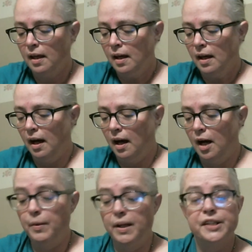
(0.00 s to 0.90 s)

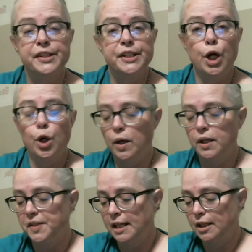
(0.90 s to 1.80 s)
It is low.
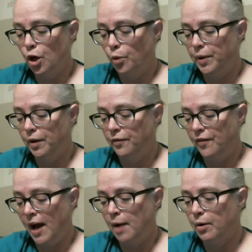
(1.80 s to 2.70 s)
It's a low pill
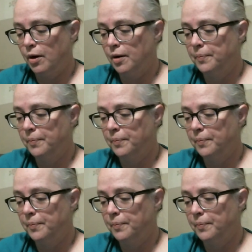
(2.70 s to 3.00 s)
fiber.